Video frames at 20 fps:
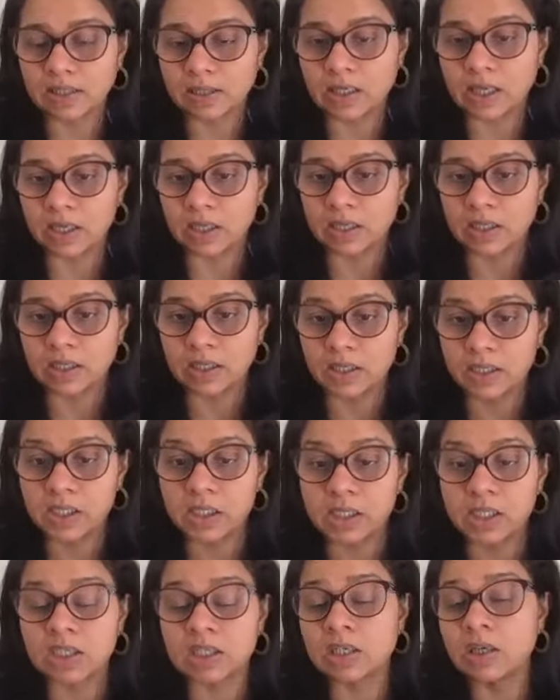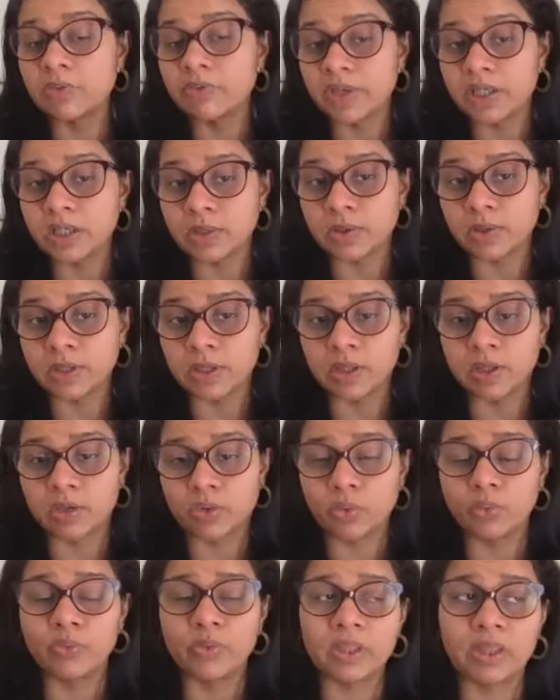an additional window in the
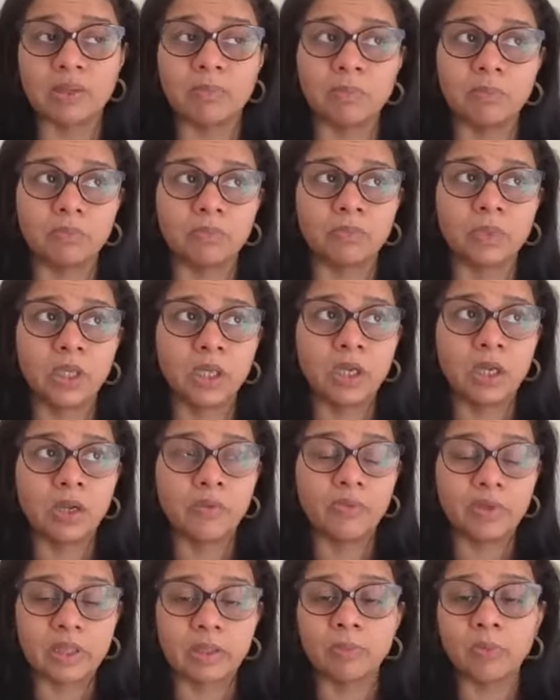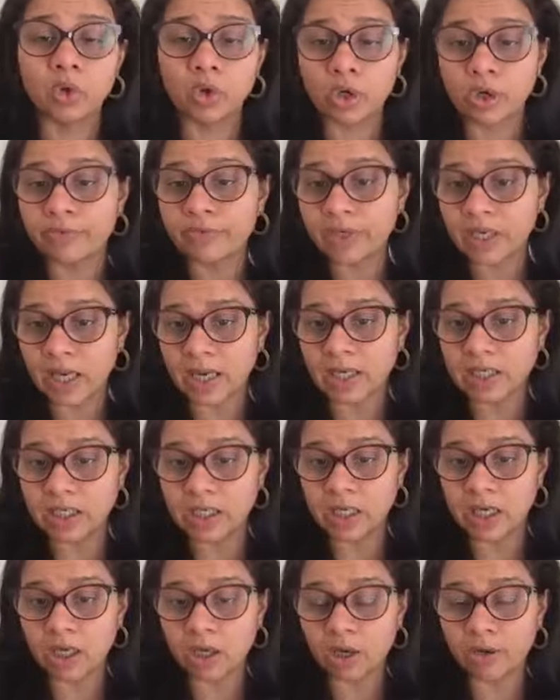room with the more of an
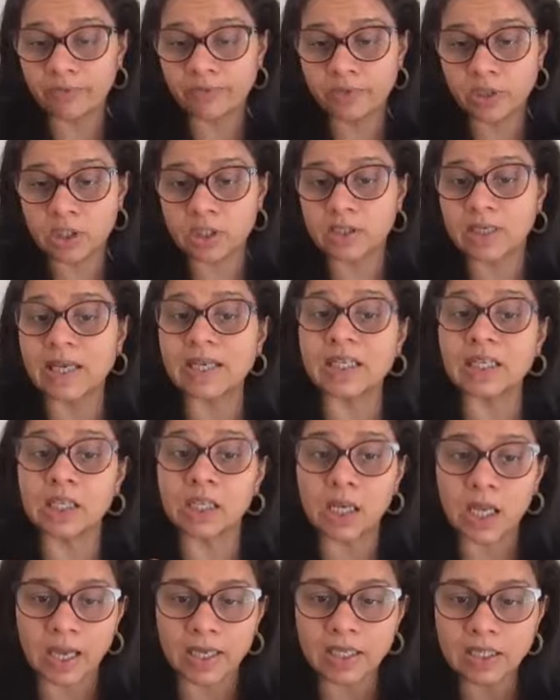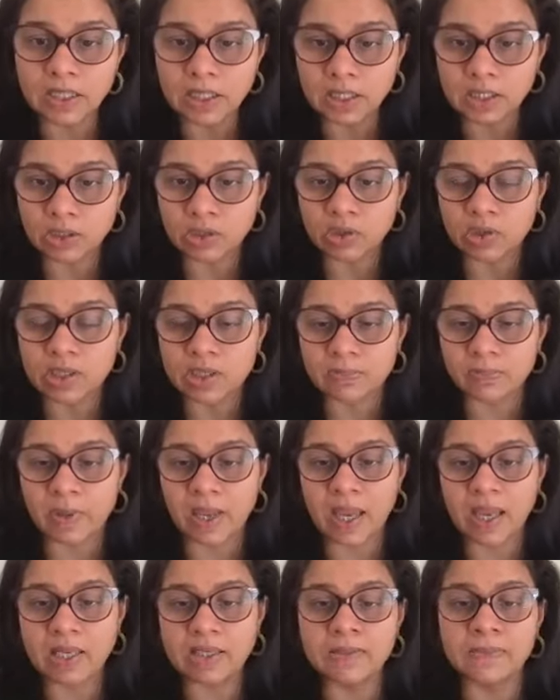idea of just getting light into the
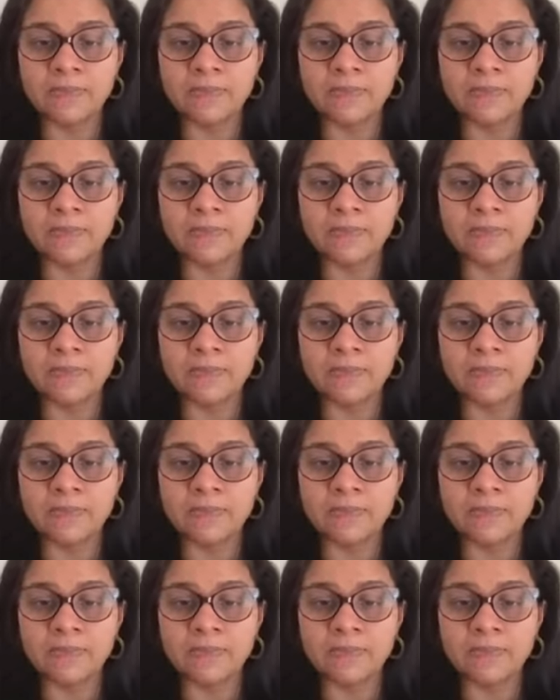space.